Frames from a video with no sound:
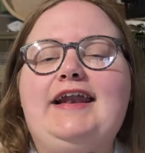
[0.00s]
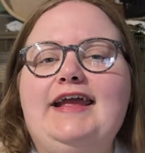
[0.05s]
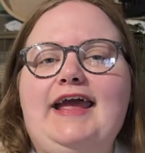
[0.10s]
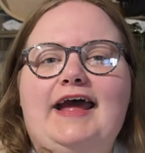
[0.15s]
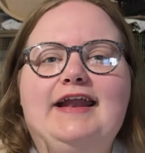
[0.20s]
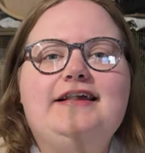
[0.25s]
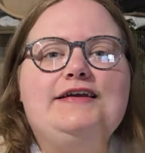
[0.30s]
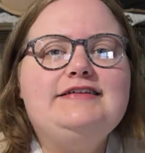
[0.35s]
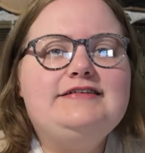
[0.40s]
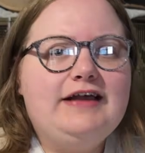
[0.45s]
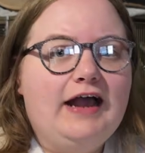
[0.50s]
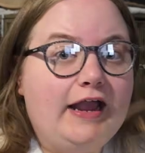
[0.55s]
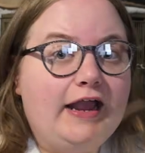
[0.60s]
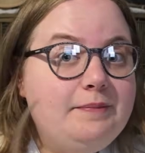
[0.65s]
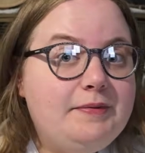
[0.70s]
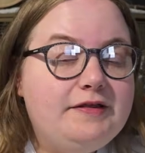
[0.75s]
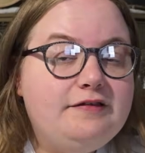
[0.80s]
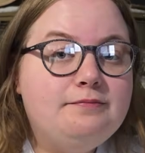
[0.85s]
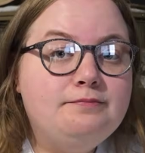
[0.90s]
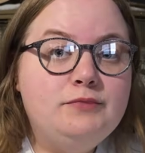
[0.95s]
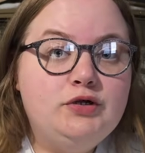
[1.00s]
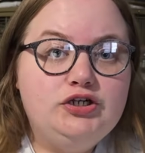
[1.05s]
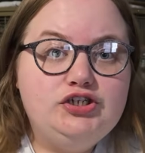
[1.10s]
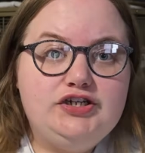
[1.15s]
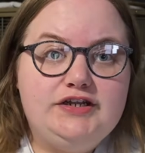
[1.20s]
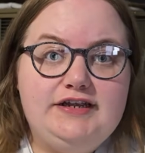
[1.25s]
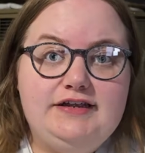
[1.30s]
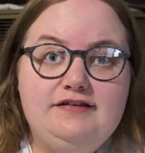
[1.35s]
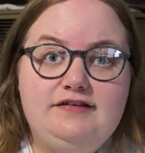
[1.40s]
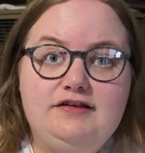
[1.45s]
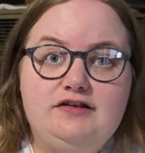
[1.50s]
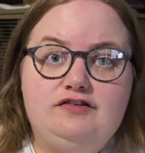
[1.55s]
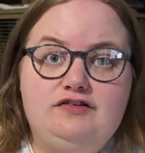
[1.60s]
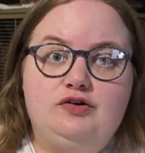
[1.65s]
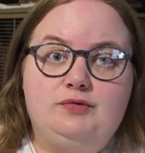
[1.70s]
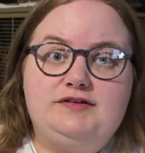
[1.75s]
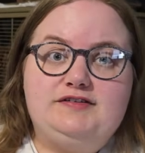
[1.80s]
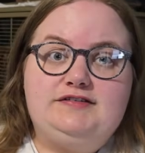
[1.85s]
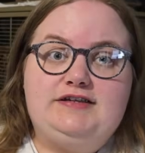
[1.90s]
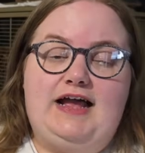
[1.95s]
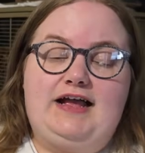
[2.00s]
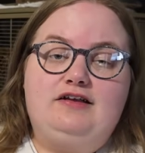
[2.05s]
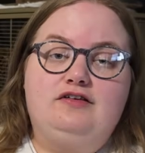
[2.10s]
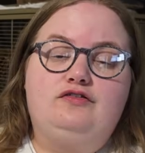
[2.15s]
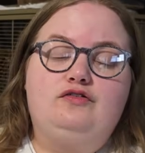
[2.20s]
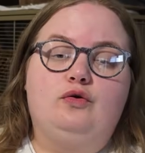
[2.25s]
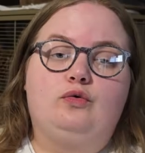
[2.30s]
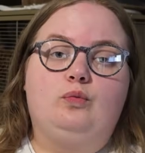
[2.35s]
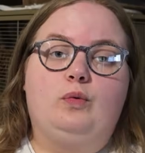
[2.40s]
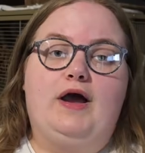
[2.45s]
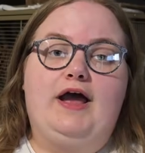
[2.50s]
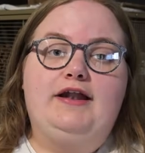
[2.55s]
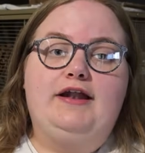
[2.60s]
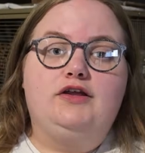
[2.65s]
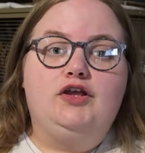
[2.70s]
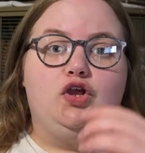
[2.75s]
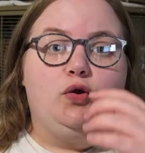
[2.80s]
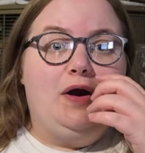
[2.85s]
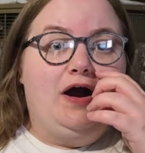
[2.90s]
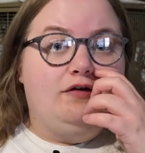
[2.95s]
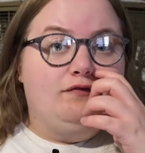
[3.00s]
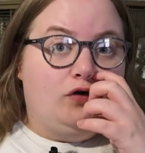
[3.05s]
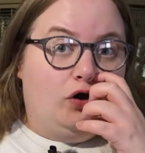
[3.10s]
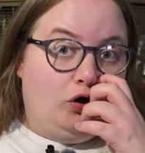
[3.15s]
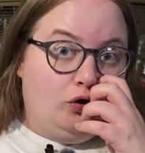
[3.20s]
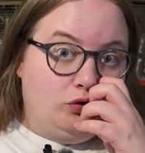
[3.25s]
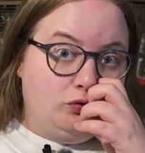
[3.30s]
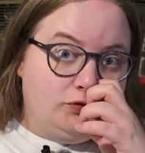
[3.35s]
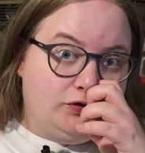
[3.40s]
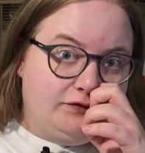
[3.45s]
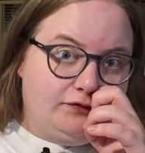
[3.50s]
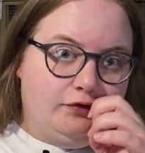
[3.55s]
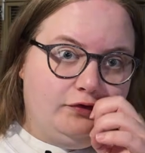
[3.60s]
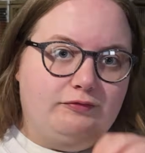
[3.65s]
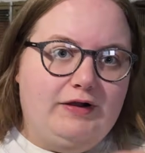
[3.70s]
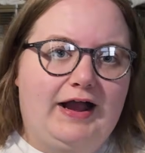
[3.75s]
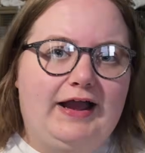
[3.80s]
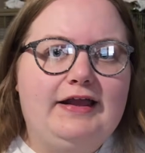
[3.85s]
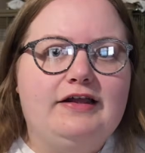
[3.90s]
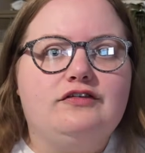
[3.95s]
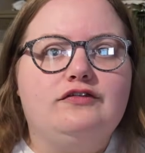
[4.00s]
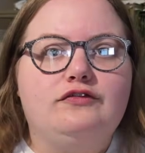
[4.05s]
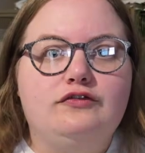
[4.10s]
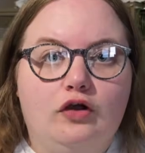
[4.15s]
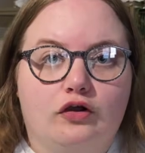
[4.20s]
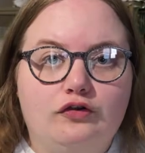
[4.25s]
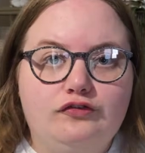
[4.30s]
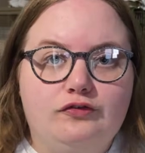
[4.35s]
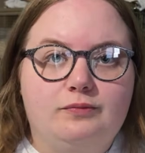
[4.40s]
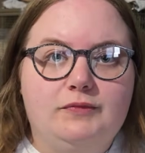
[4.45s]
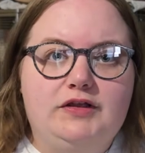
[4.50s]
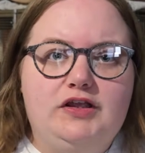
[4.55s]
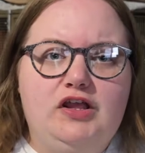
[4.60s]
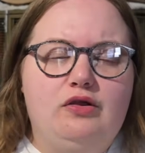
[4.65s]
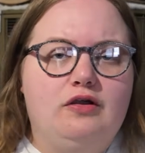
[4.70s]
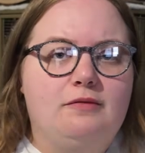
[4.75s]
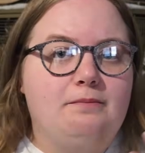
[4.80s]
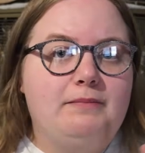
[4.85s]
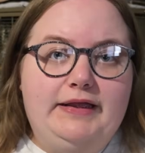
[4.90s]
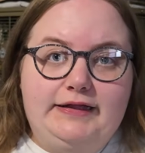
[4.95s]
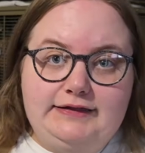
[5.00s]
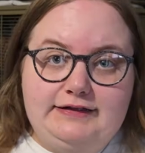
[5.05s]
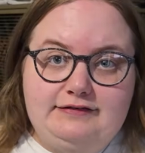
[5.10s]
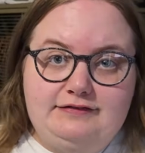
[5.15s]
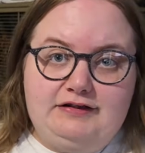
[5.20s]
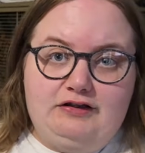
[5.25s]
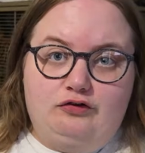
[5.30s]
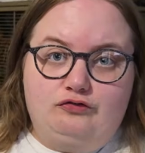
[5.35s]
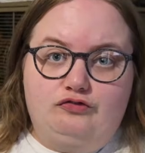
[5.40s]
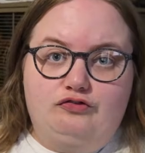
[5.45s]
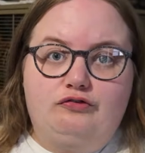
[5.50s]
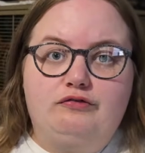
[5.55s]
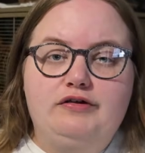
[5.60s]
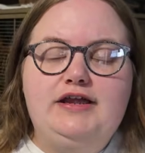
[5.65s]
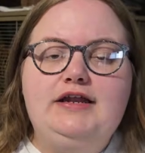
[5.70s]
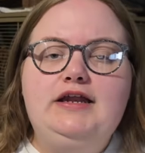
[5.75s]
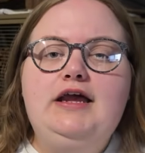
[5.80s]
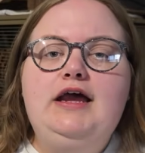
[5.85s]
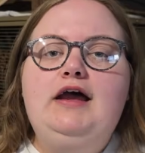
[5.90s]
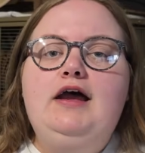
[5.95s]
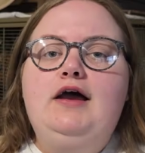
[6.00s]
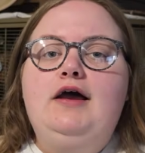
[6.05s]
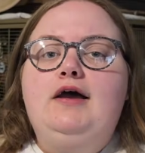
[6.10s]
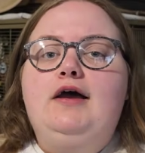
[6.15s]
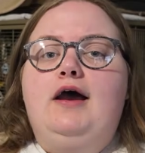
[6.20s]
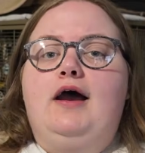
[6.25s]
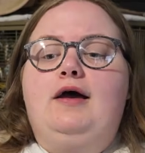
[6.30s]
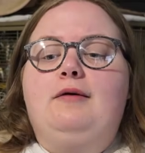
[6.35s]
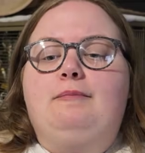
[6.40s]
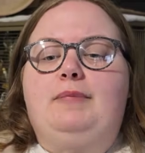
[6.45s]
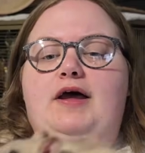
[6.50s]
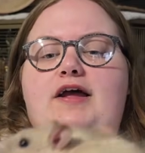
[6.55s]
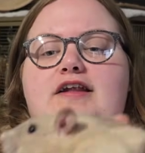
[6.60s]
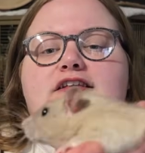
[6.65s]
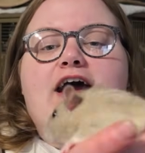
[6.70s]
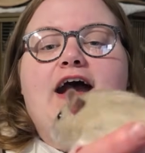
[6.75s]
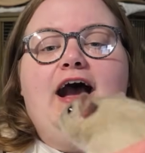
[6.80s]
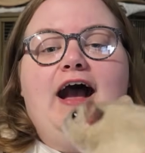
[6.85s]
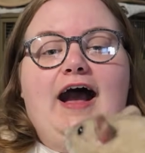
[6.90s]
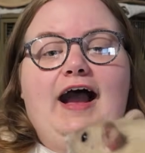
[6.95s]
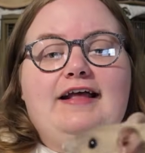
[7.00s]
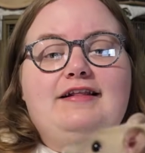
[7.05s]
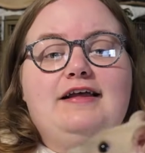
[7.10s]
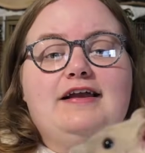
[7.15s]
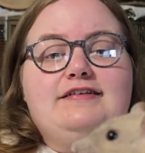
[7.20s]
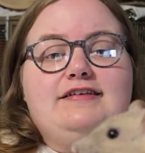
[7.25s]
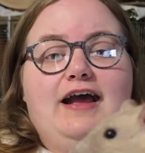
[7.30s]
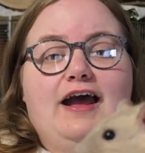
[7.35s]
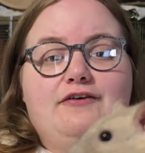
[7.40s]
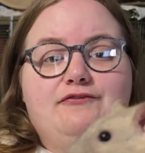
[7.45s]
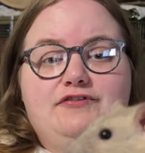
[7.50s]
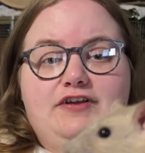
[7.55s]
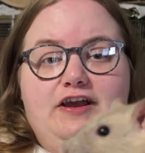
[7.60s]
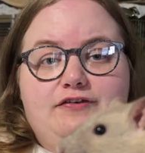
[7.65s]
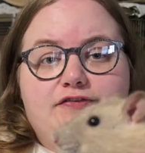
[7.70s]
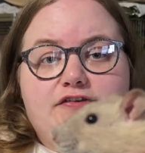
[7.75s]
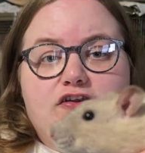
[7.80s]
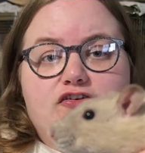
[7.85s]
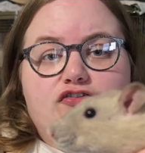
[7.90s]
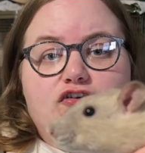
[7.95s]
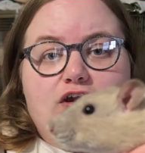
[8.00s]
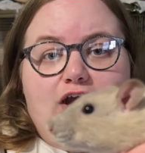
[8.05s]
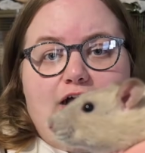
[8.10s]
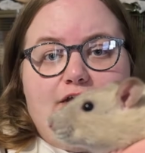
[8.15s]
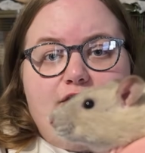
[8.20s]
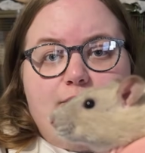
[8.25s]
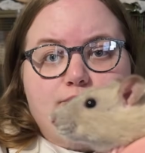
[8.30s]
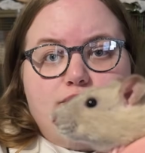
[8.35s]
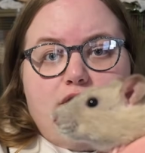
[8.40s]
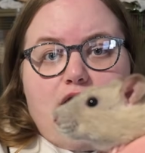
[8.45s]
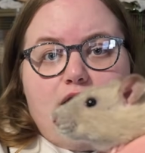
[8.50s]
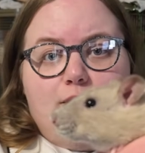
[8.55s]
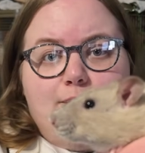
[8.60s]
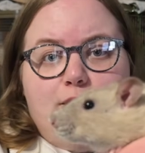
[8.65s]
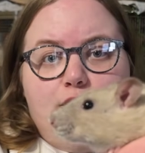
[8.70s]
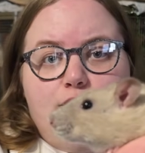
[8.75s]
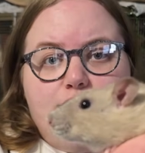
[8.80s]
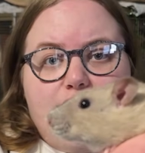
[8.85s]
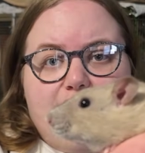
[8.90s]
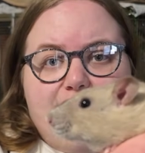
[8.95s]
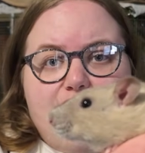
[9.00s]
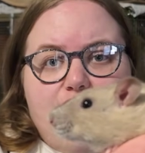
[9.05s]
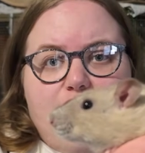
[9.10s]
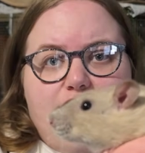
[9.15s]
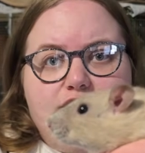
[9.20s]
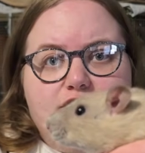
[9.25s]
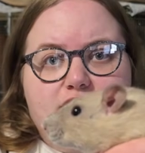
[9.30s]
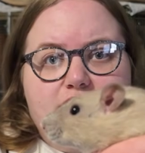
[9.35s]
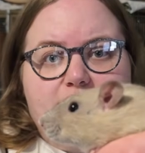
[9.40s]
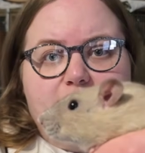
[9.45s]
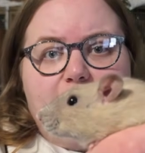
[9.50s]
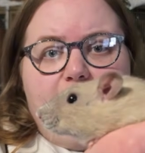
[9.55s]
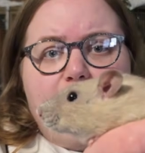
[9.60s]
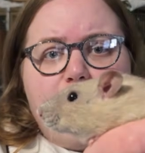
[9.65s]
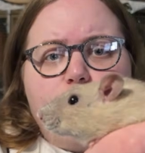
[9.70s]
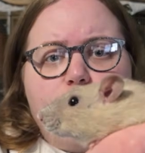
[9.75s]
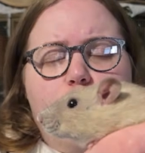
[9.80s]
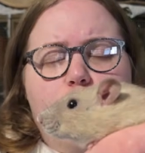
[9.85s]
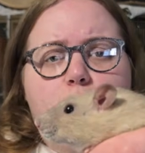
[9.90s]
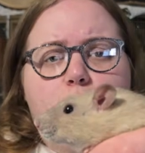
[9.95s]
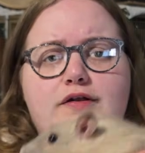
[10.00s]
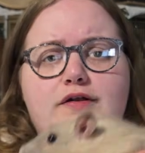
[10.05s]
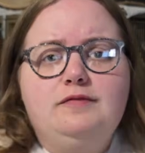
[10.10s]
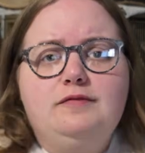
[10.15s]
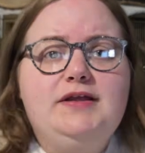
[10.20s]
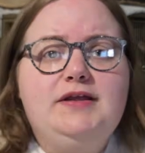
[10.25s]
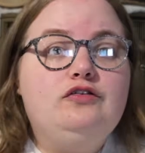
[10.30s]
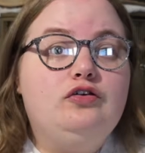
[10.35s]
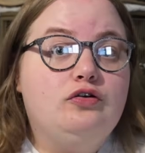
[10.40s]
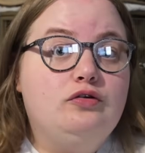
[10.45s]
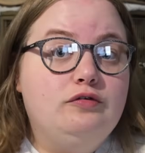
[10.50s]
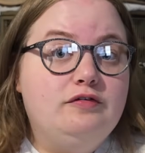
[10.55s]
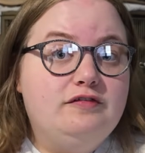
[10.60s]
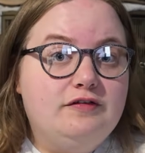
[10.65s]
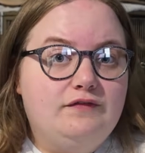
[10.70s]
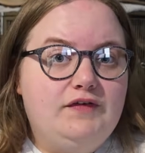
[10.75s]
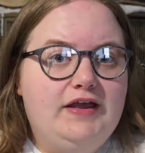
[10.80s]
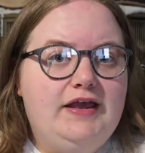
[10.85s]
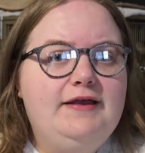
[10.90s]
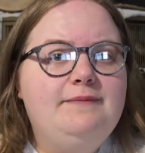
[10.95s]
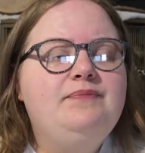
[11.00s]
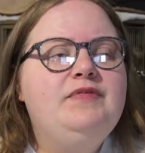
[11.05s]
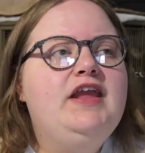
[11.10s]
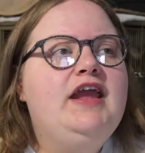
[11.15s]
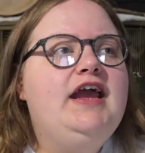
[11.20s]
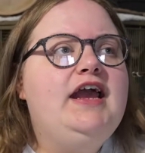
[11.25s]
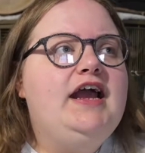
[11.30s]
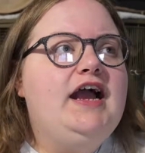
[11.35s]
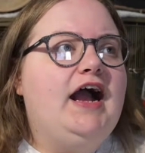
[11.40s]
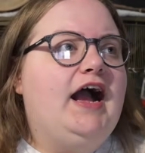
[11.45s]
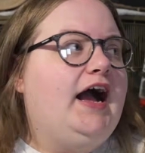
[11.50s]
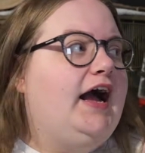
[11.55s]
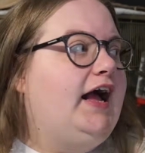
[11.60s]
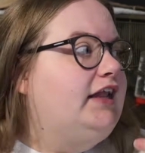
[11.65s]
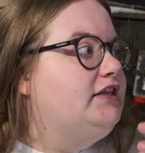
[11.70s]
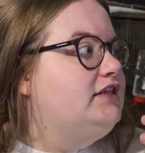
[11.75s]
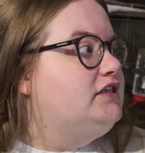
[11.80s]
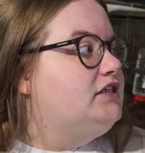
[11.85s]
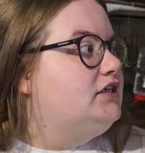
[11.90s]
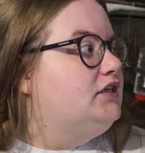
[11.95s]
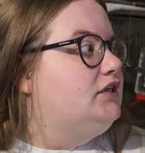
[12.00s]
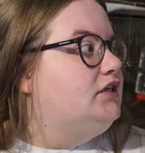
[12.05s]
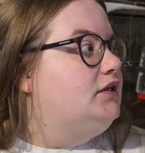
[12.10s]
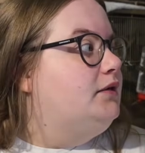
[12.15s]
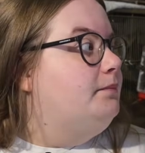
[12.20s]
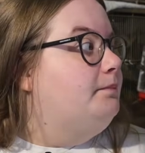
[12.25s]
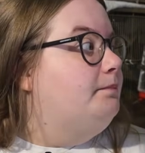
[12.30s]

And again, type is much easier to assess when you have hold of the rat. It's not something you can merely see on screen. But I like to have definition at the brow bone, as you can see there. You don't want it to be too severe. And